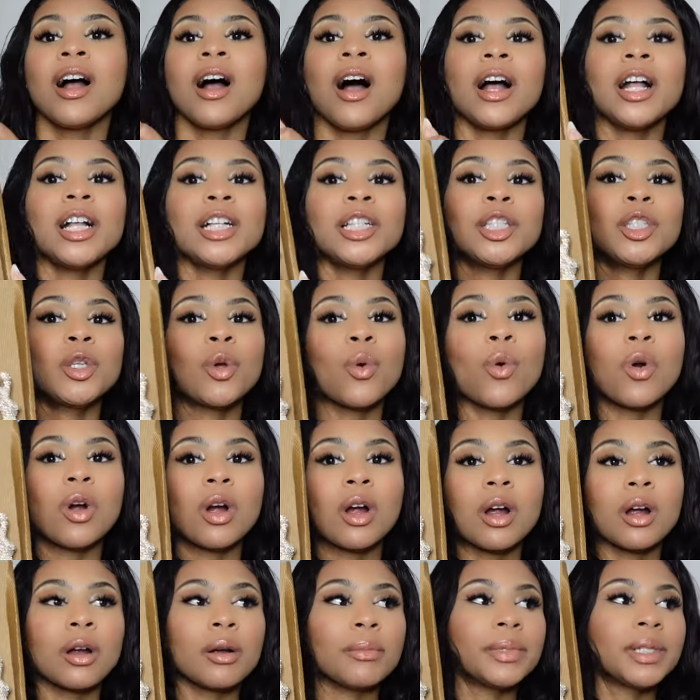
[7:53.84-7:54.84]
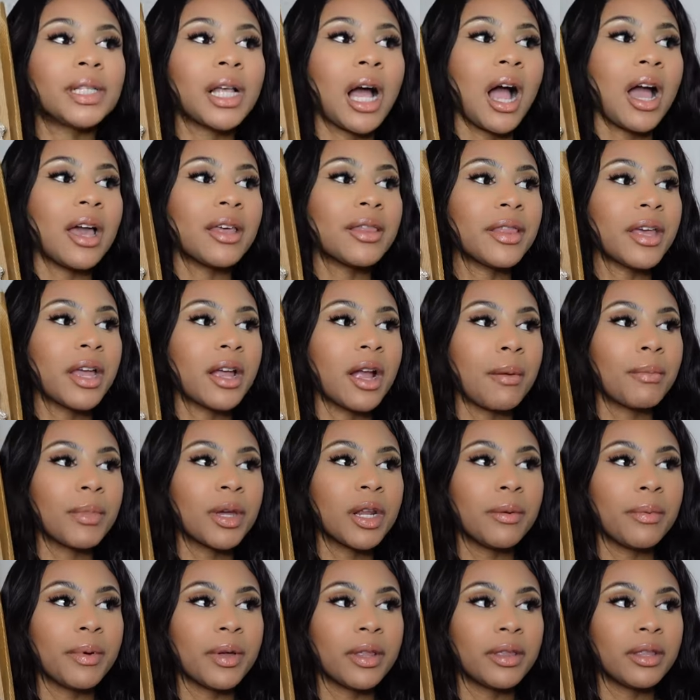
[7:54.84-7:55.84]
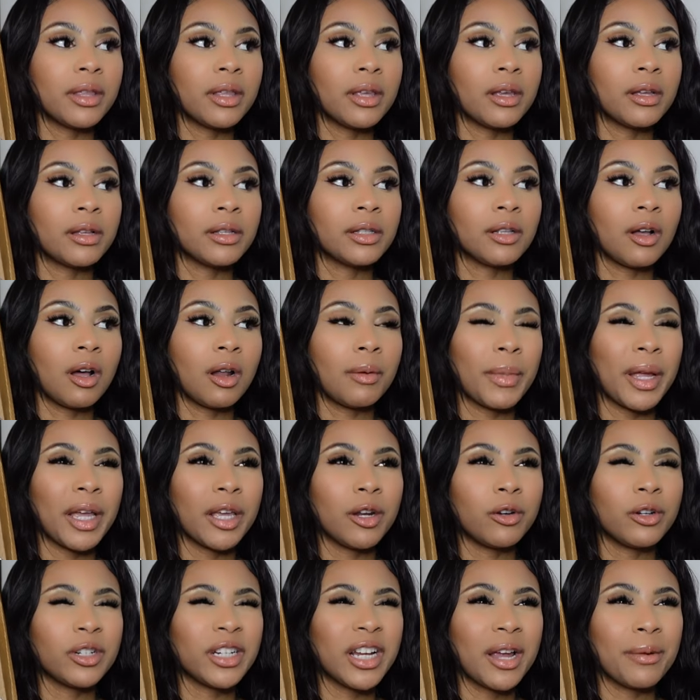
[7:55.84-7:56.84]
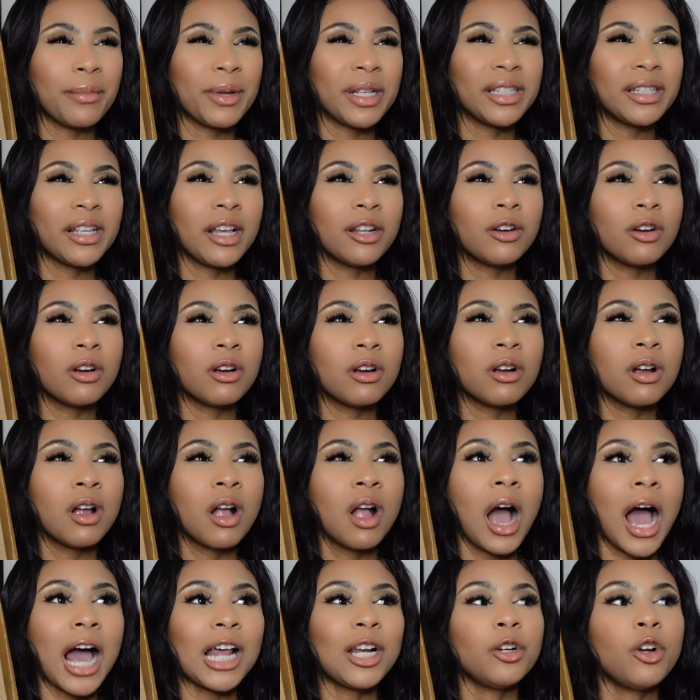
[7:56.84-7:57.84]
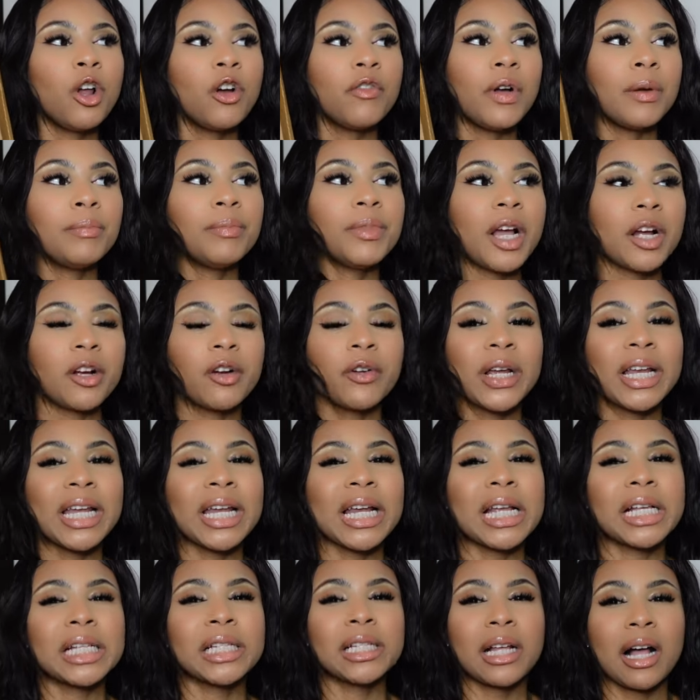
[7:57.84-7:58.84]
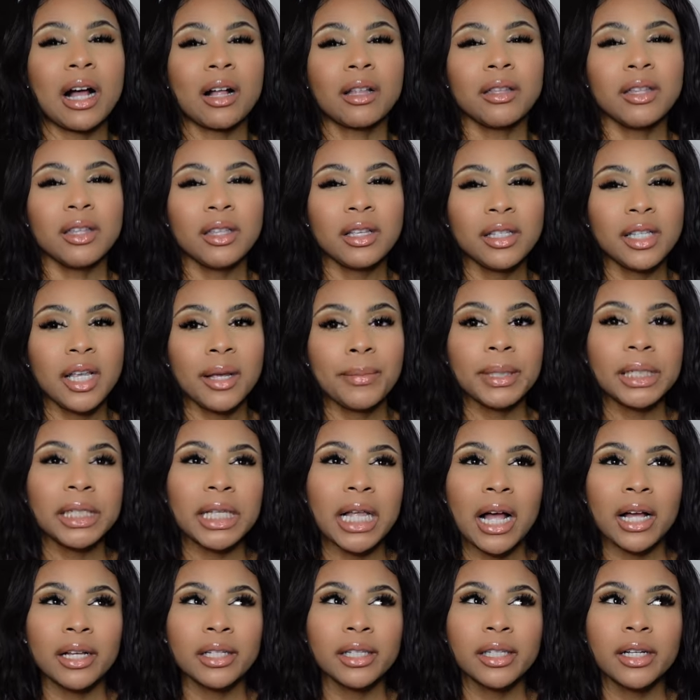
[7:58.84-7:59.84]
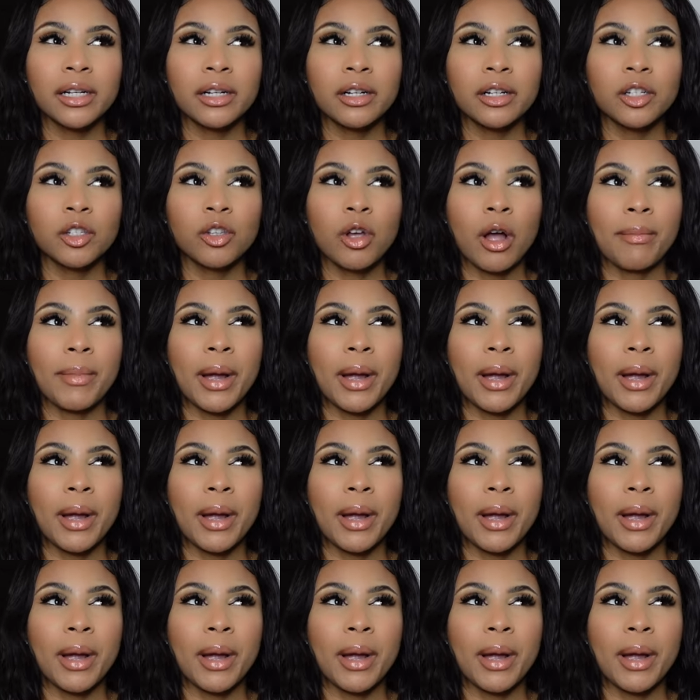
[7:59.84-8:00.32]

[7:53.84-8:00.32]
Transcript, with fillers: Adorbs, I think. I'm gonna put this on my entertainment center. I don't know if I'm decorating exactly the same as last year, so I